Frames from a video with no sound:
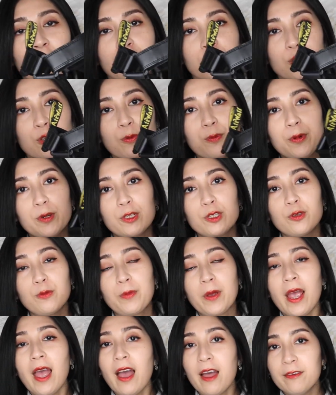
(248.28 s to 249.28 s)

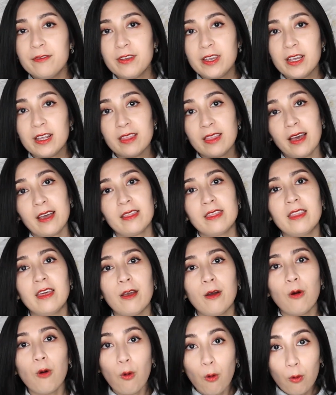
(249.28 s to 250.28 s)
super heavy like
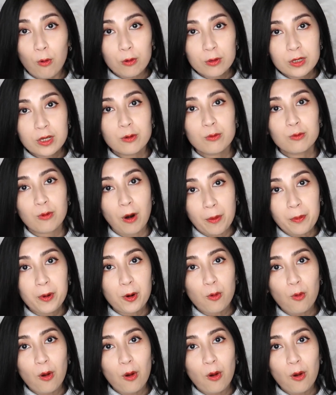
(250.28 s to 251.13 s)
their old rubber